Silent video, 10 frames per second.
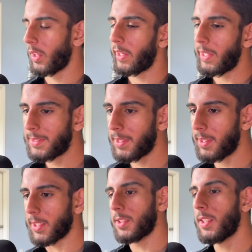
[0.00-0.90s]
Into
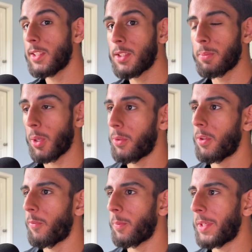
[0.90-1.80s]
this, these both
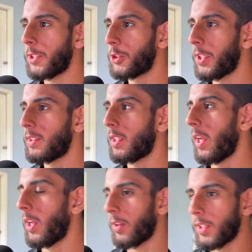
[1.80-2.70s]
are from InGen
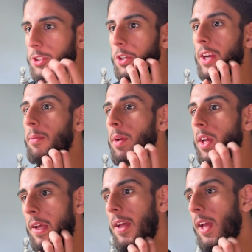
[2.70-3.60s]
Today on Instagram,
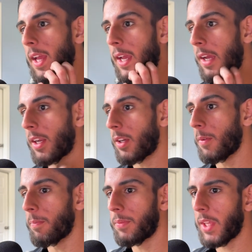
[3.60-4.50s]

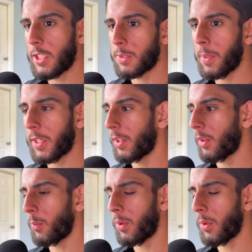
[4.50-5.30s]
and they speculate.